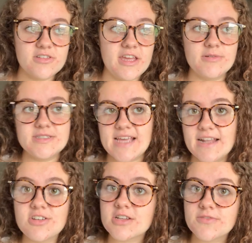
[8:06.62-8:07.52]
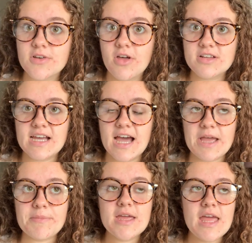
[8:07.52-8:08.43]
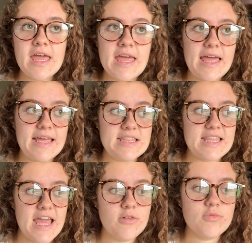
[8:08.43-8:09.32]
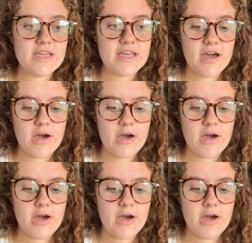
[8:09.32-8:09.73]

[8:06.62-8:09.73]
there. We sat and talked for a long time, and then we